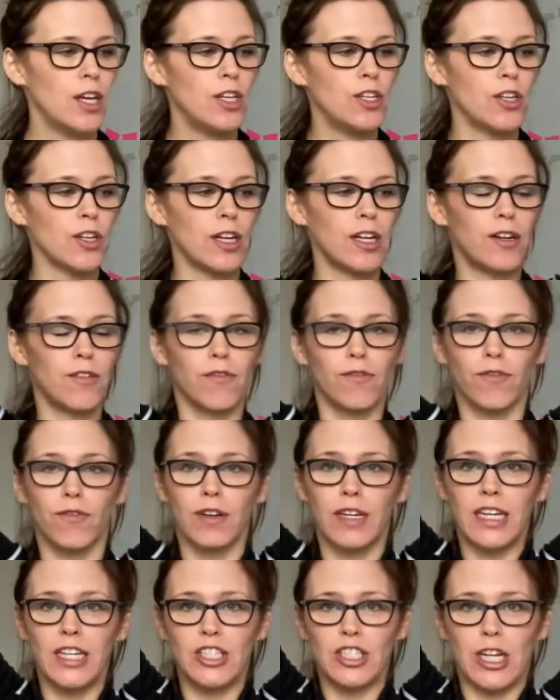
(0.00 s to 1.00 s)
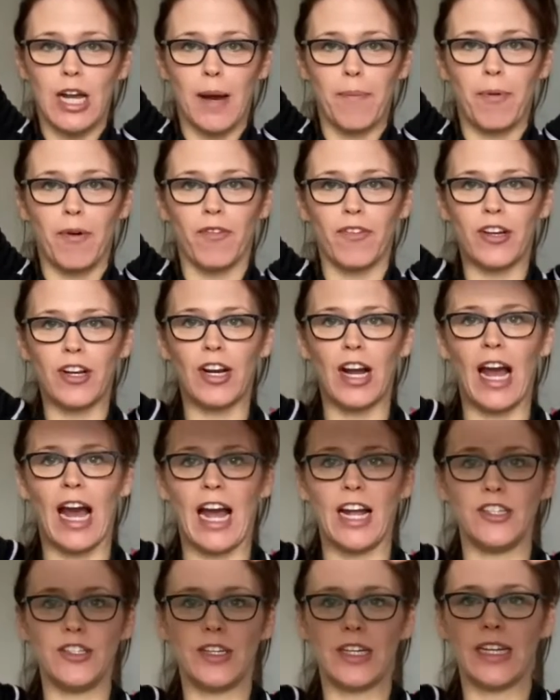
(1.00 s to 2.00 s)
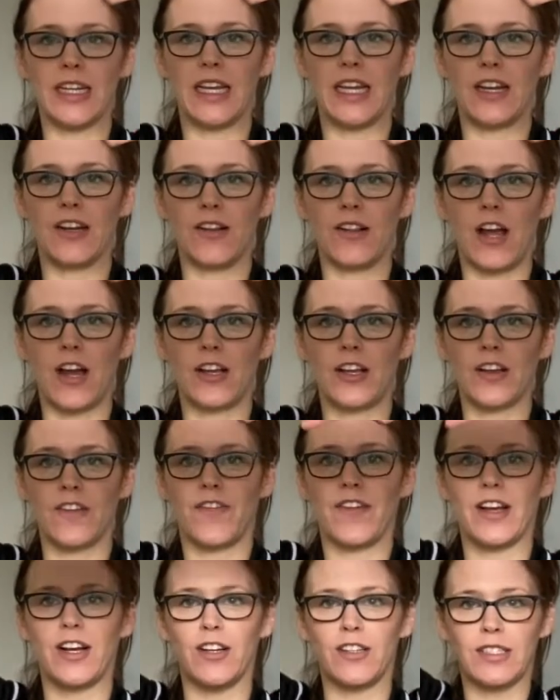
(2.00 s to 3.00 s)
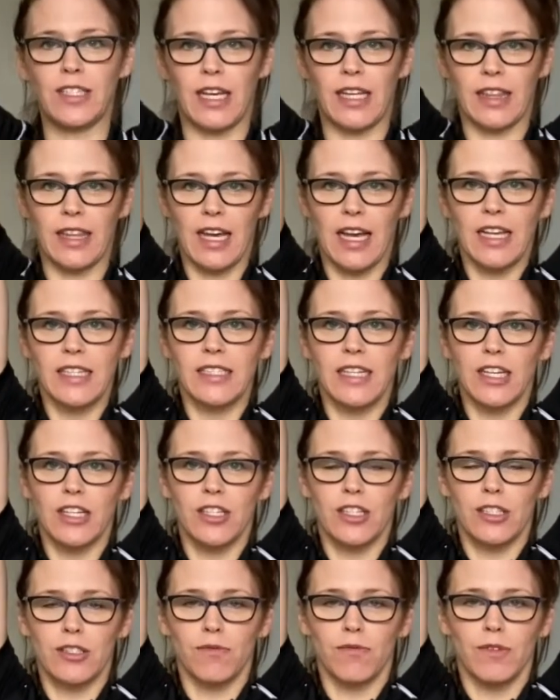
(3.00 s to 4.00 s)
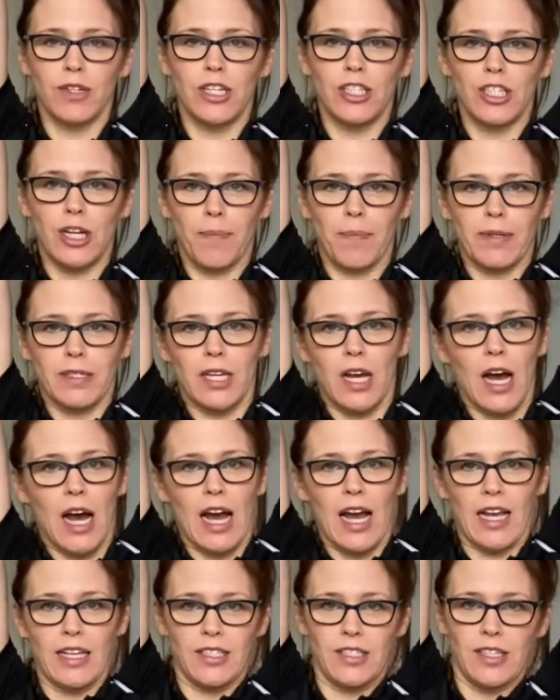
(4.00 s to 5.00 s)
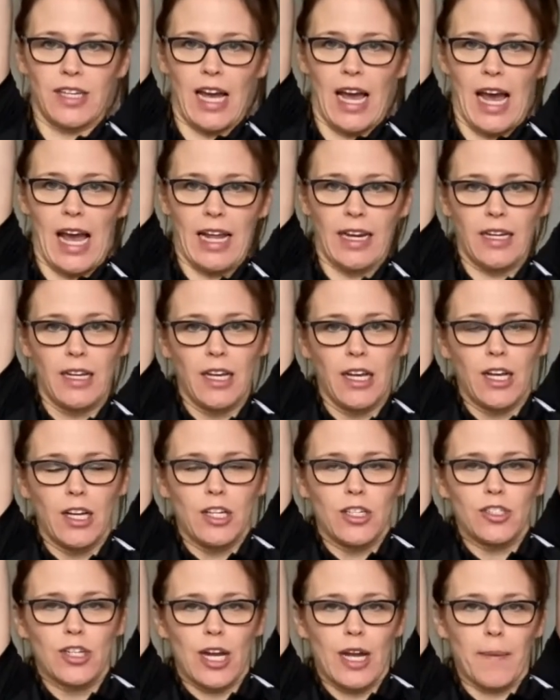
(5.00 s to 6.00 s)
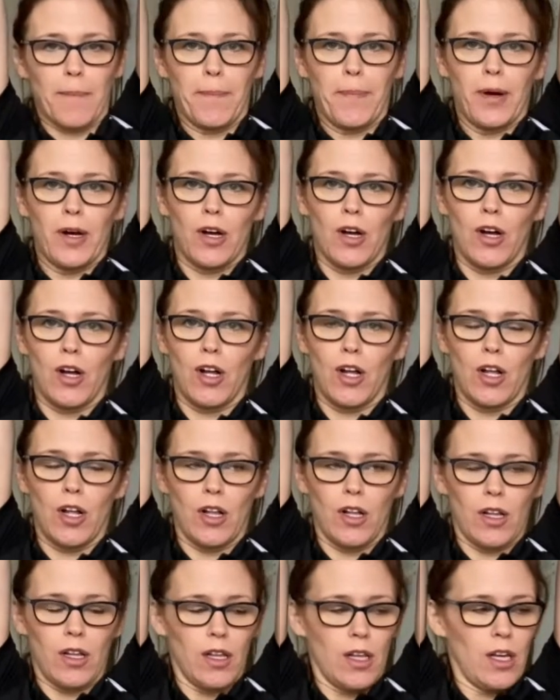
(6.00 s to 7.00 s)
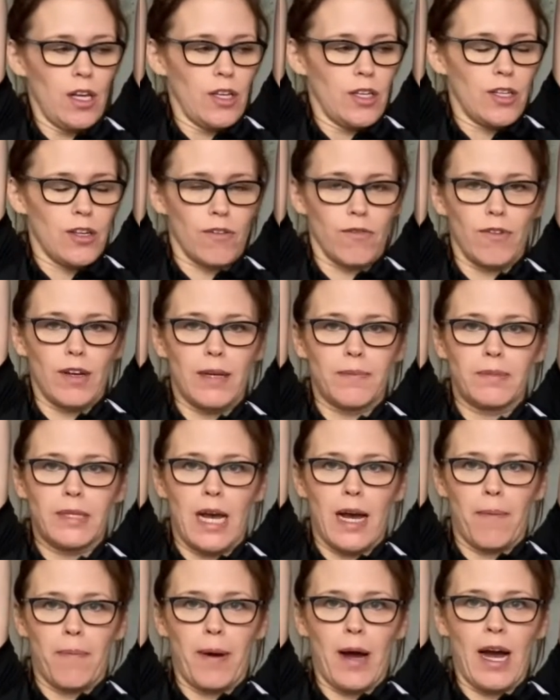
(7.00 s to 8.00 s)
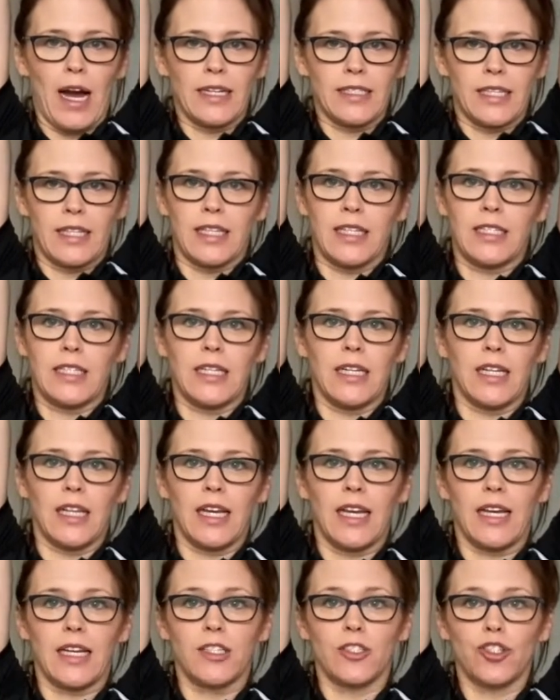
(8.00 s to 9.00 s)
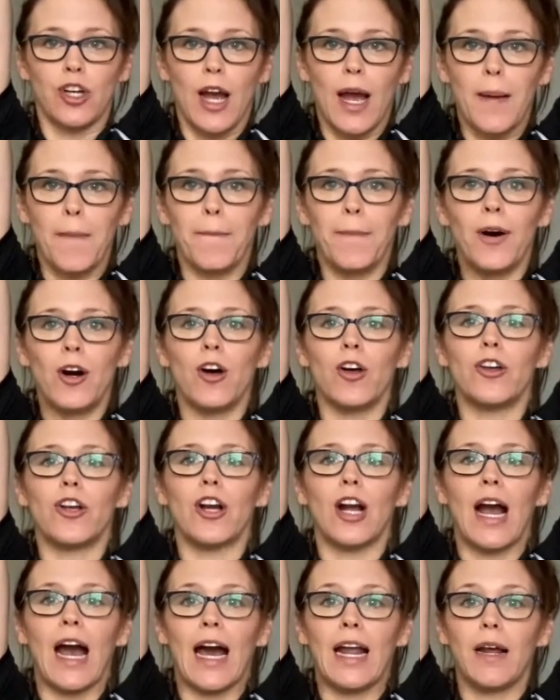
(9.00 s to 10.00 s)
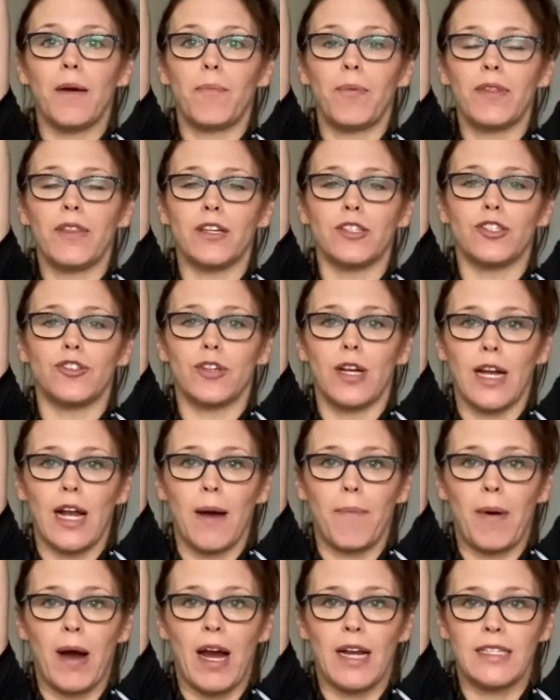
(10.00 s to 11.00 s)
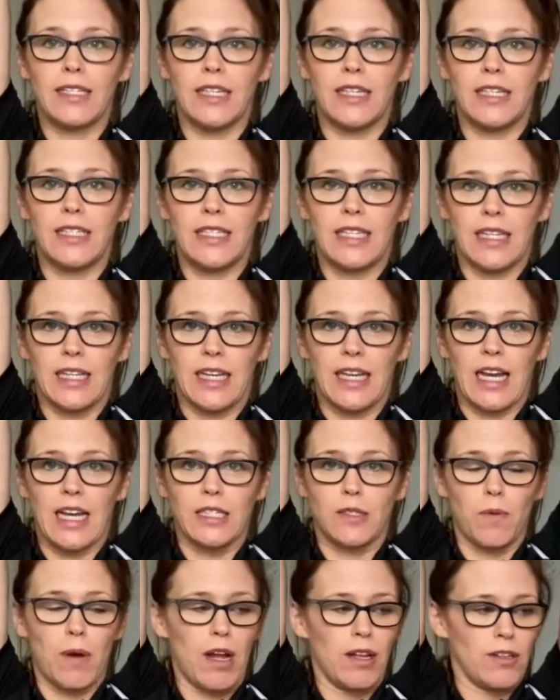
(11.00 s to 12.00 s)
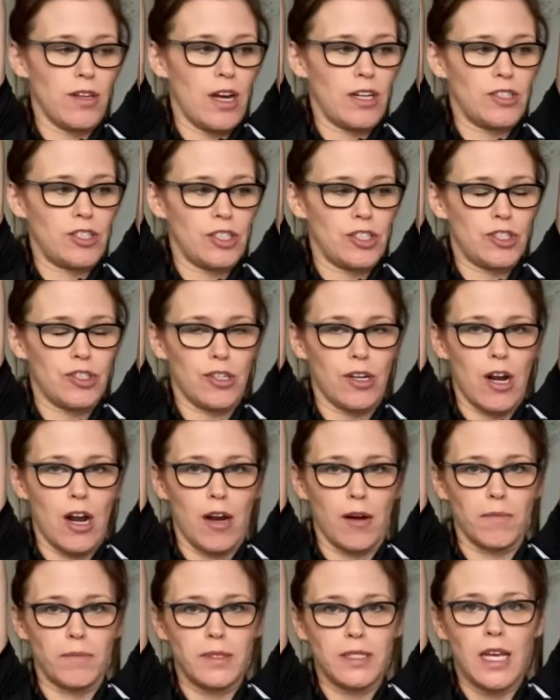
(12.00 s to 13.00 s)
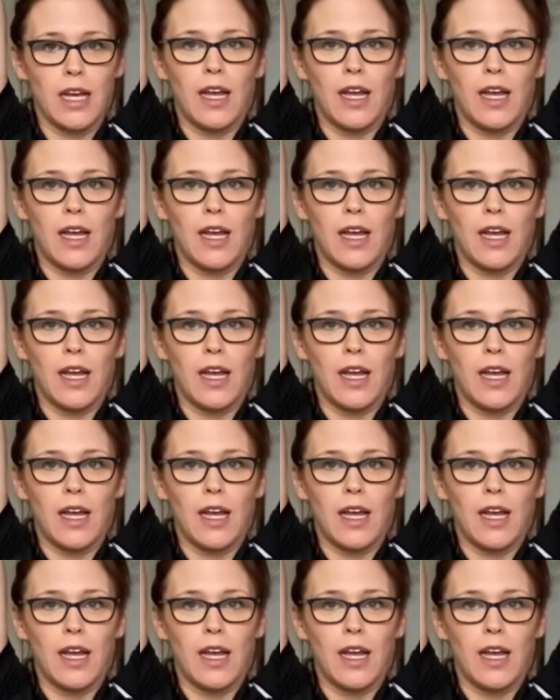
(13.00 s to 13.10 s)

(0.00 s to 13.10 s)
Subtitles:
You're gonna reach up over your head. You can interlock your fingers like this and just reach up as high as you can. Try and pull your ribs up high to the ceiling. Try and pull your head up with the string up high to the ceiling as well, not just your arms.